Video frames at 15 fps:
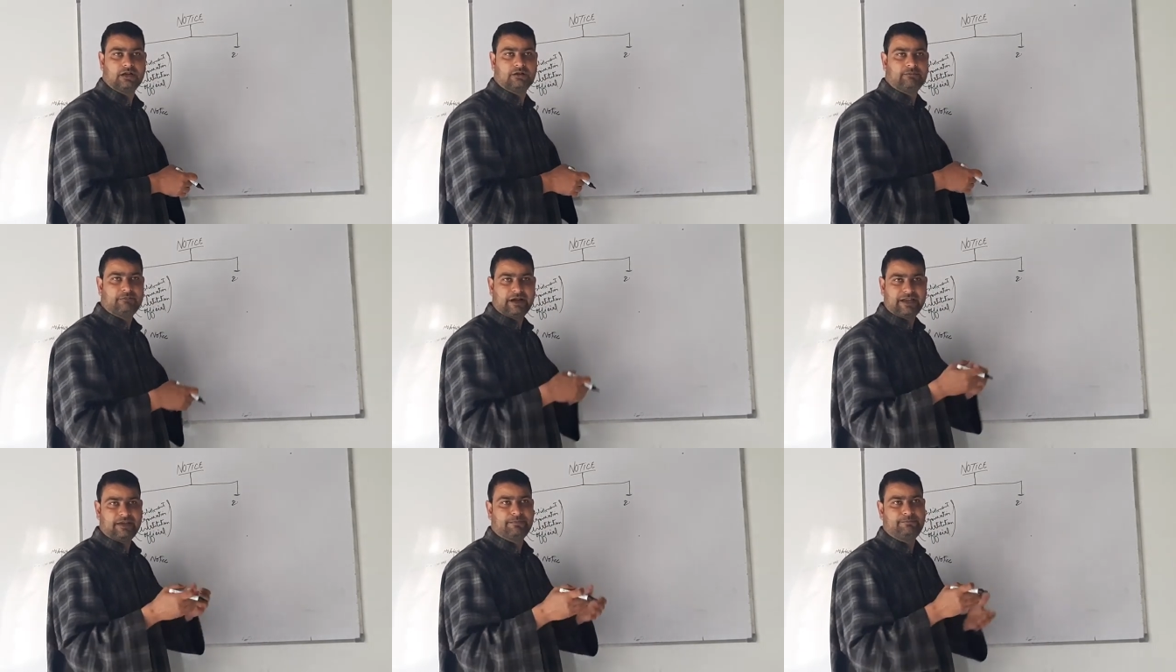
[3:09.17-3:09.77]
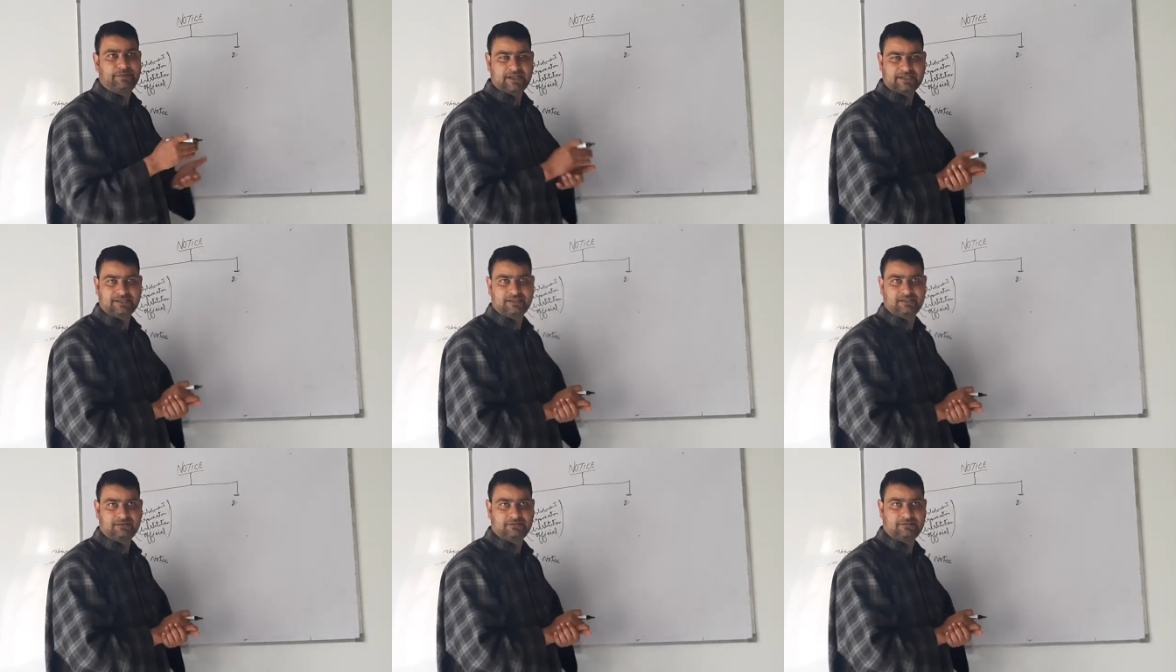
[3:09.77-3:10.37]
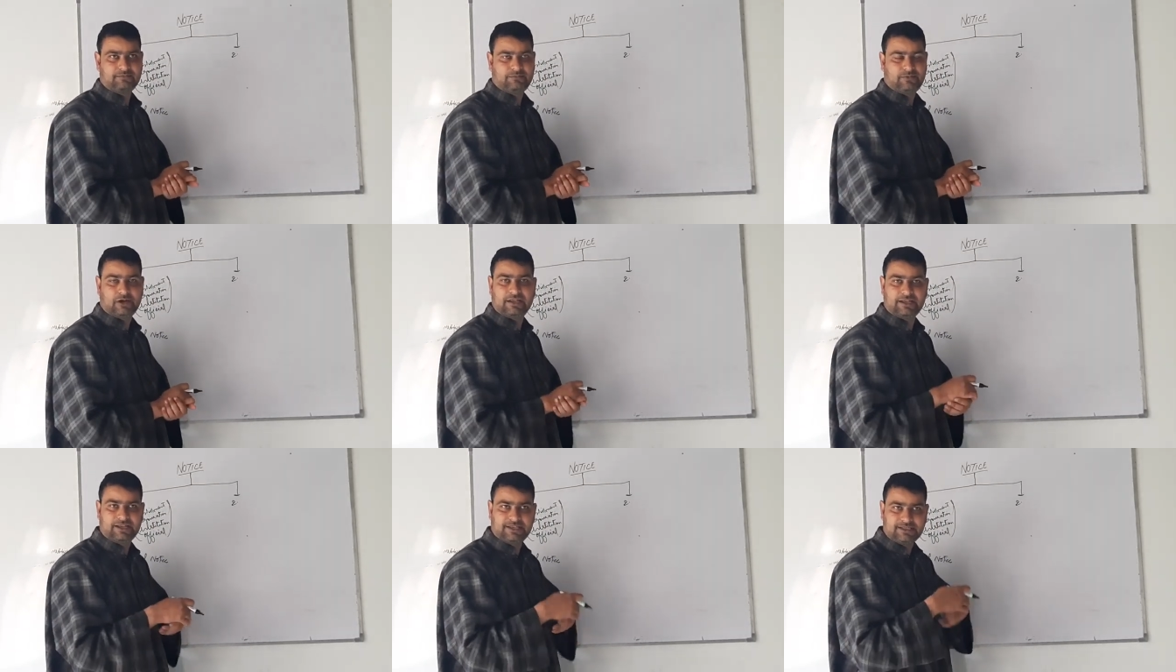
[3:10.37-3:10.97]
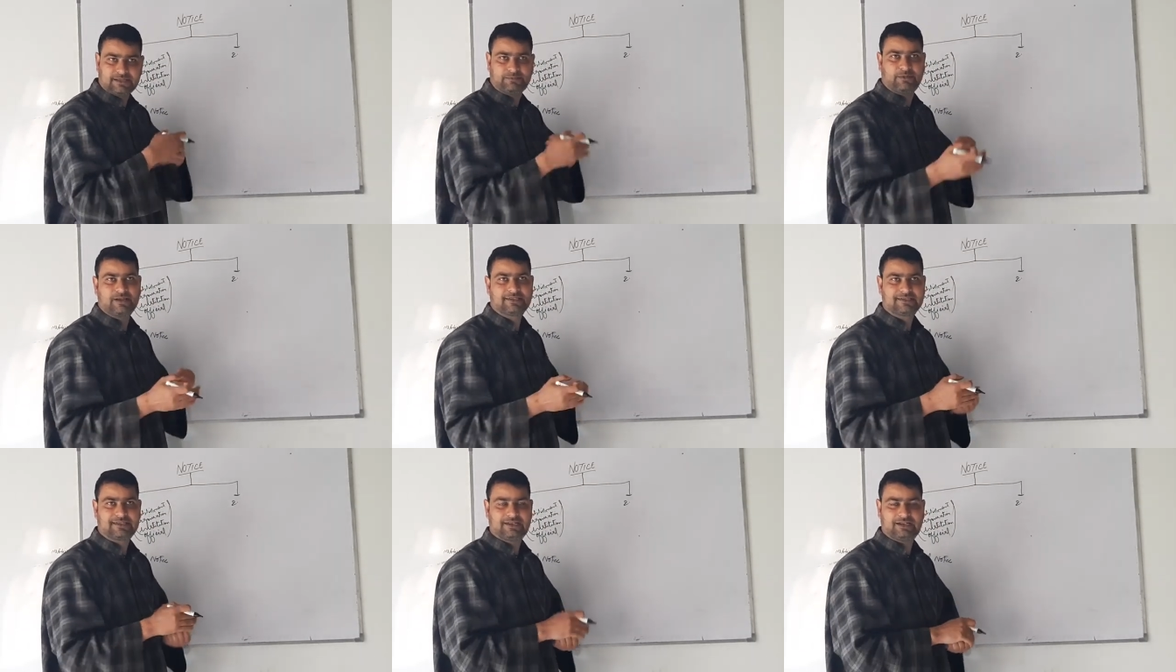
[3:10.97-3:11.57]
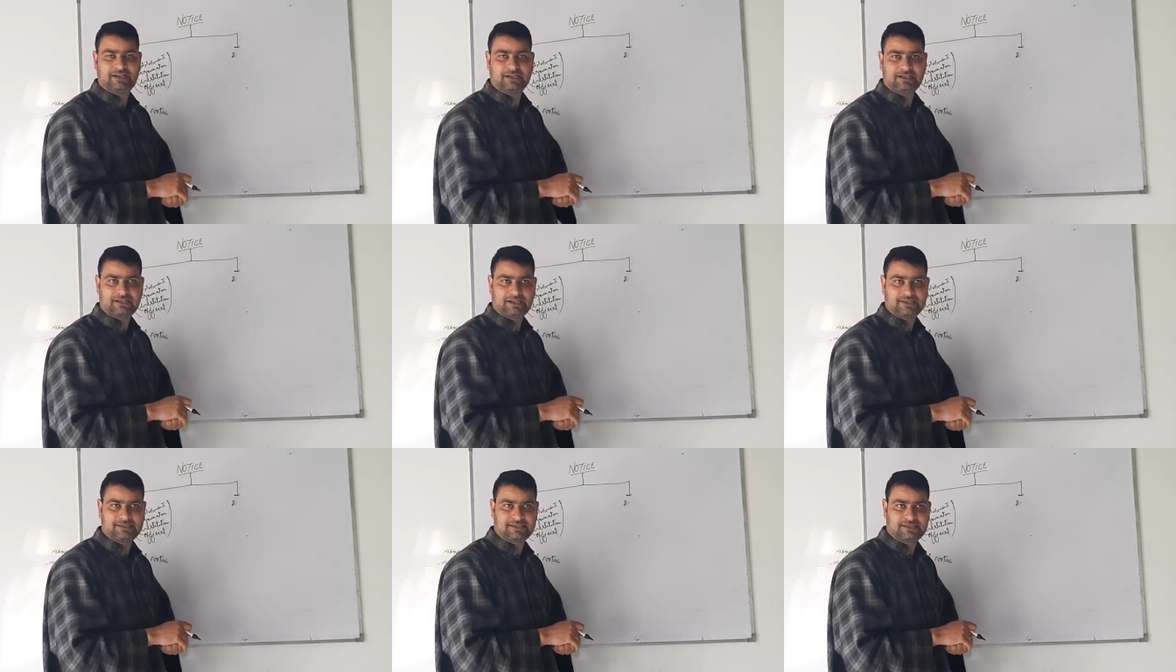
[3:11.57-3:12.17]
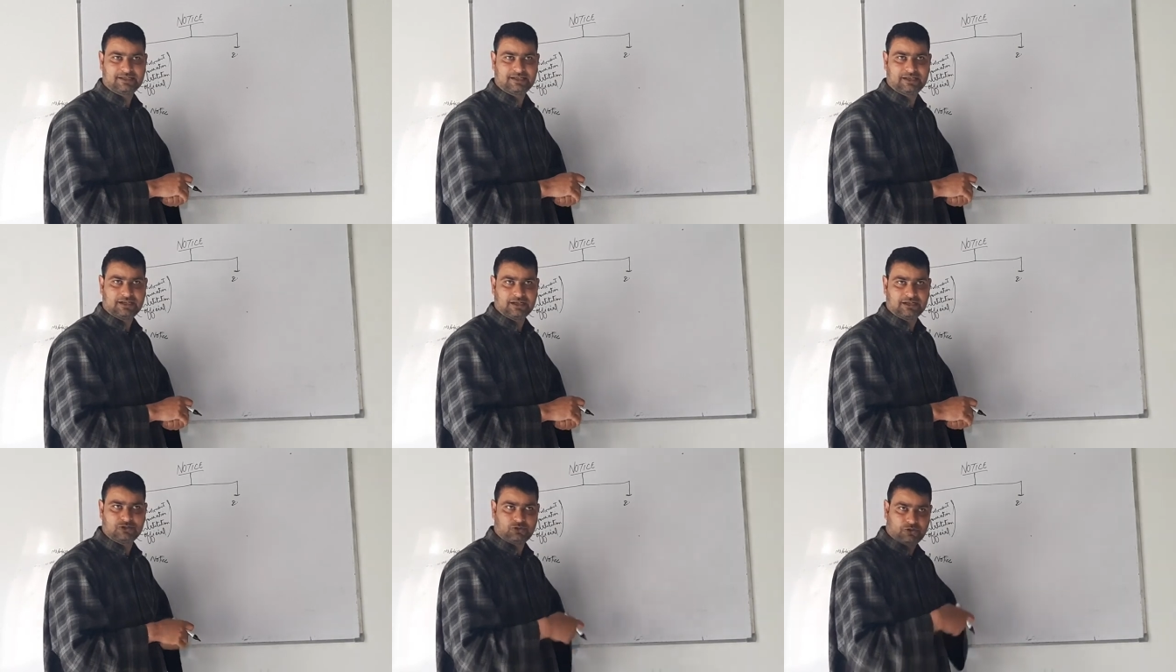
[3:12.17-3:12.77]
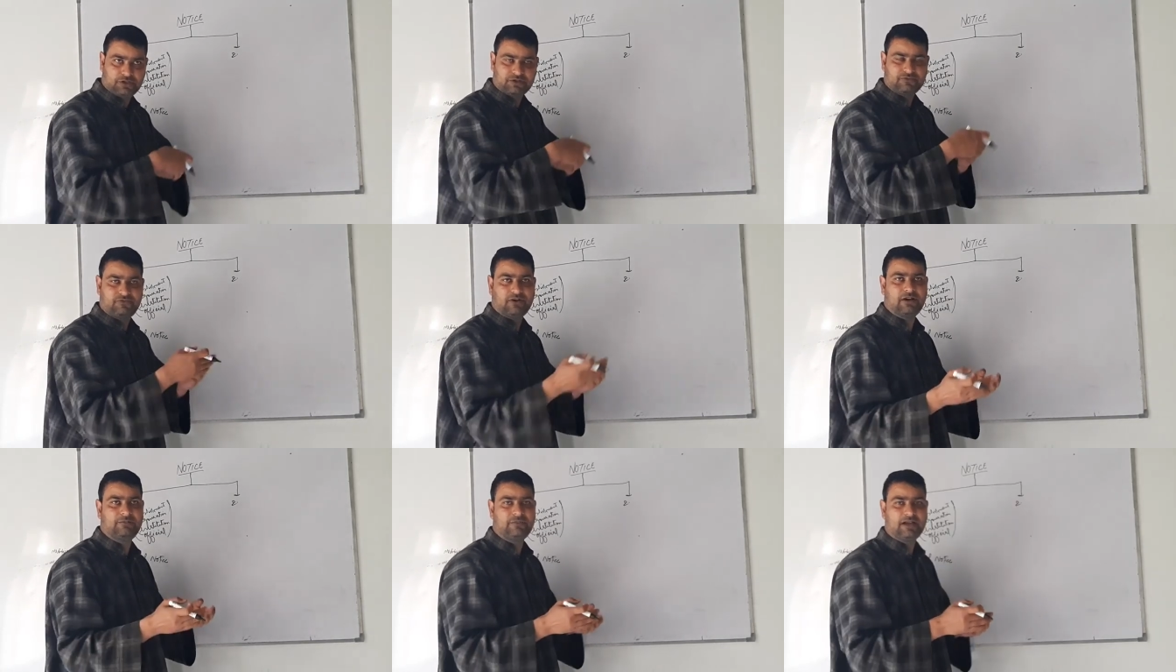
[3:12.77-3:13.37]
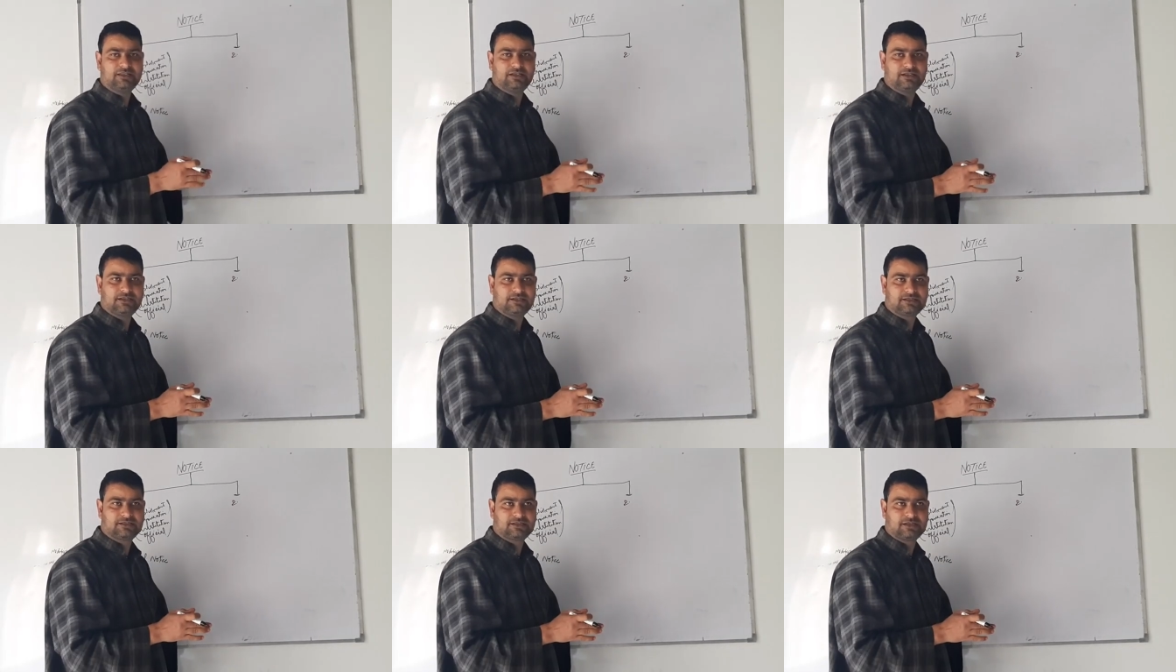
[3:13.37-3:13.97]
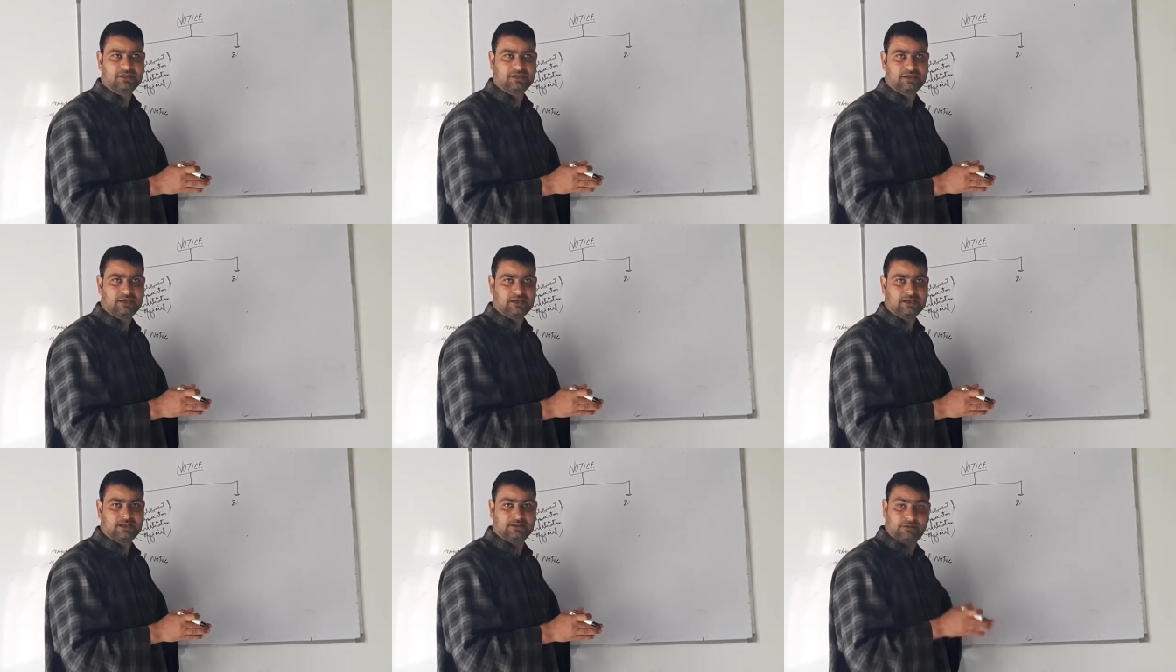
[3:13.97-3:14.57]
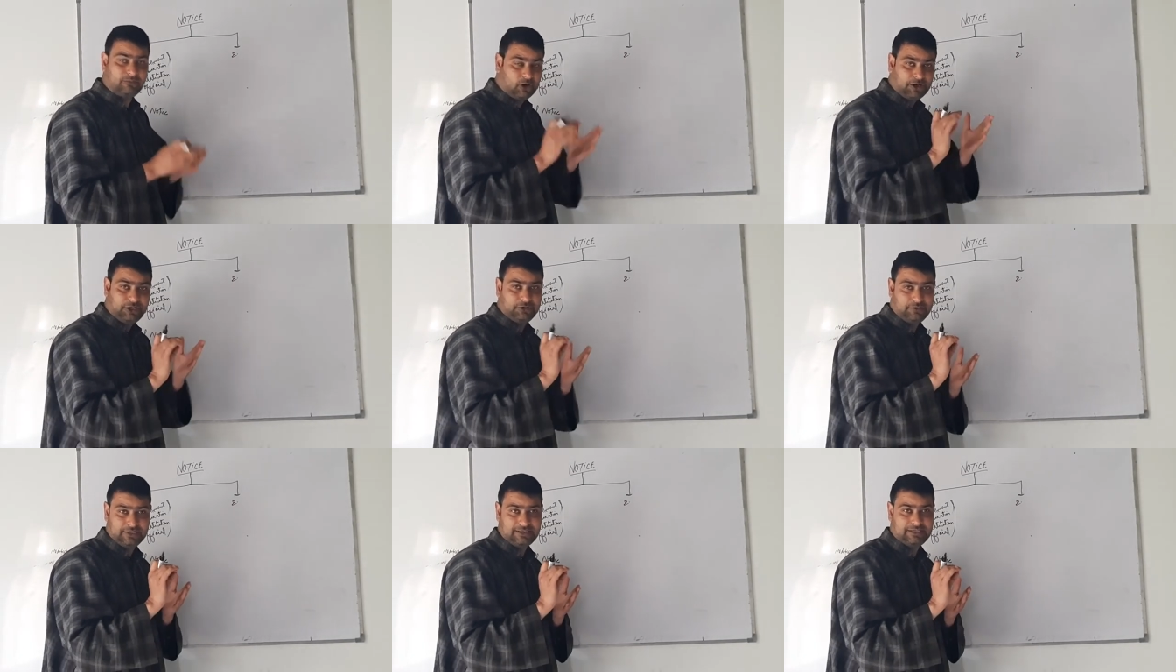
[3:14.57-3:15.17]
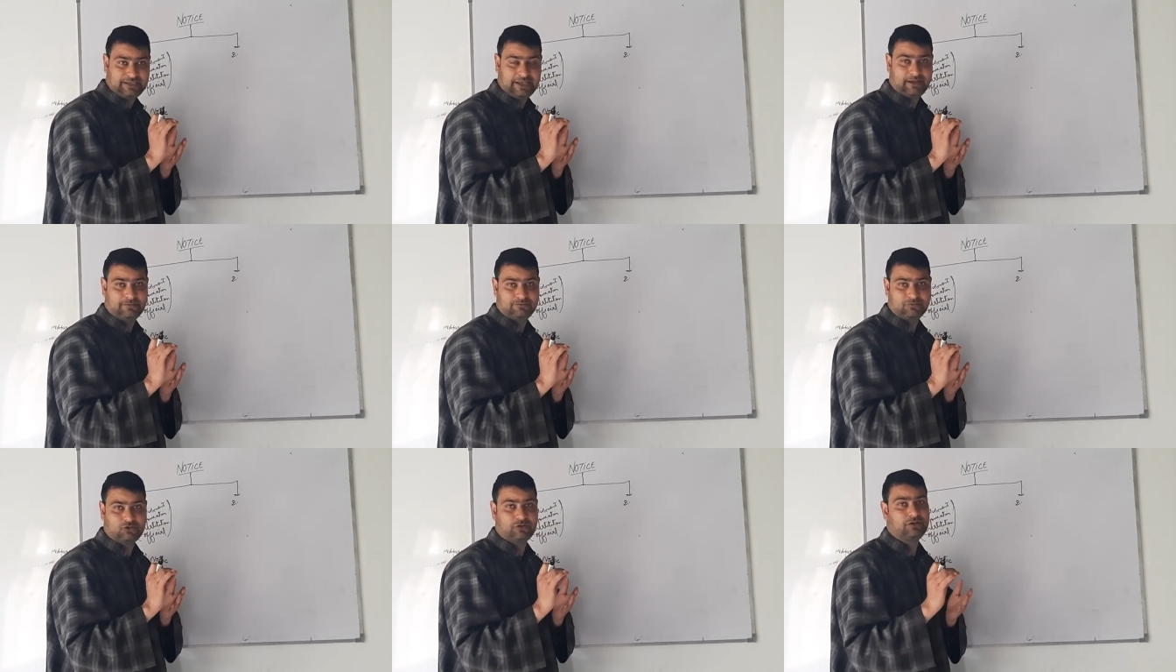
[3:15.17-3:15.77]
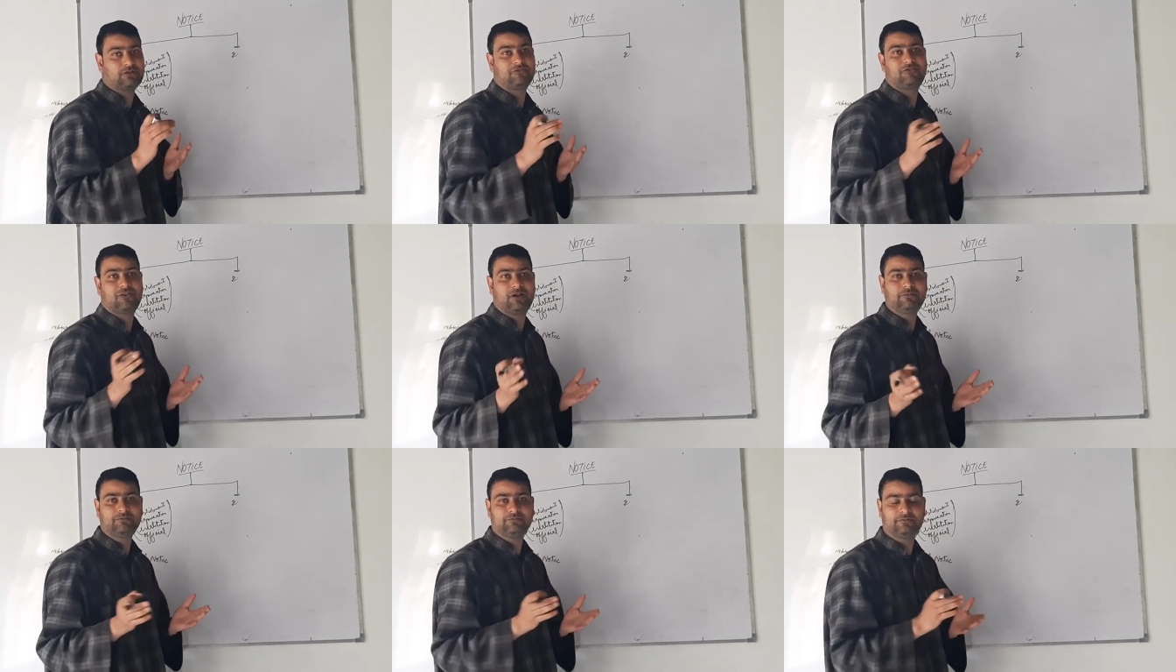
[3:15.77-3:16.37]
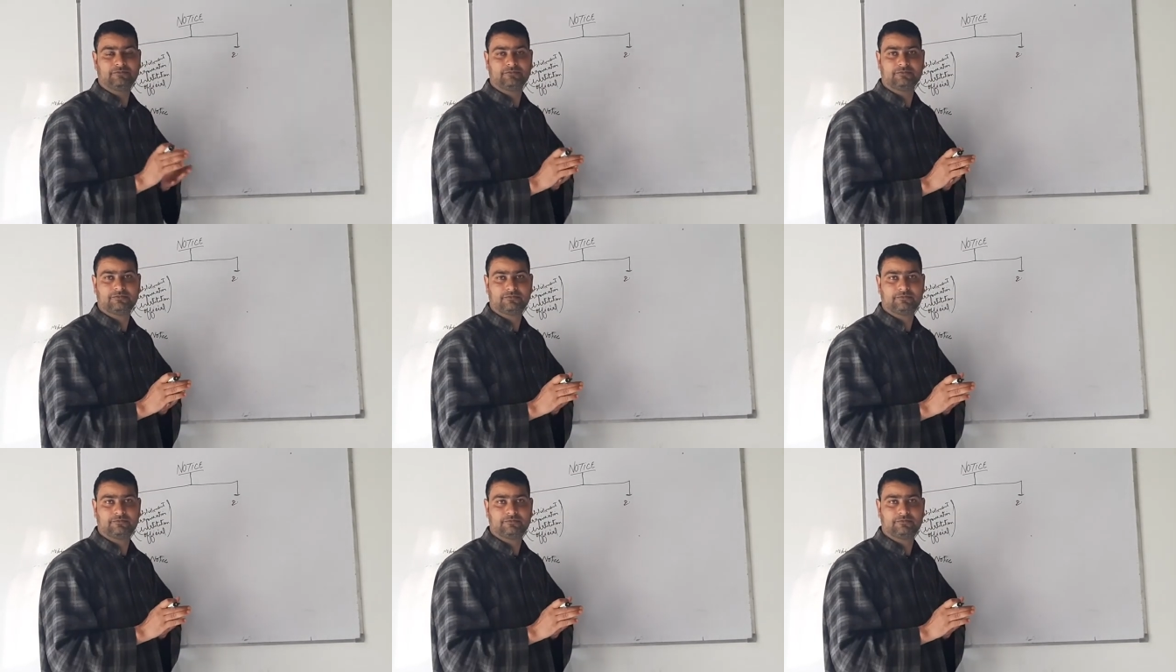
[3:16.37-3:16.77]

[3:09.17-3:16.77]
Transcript: by a person for his personal interest to inform others, the motive is same, to inform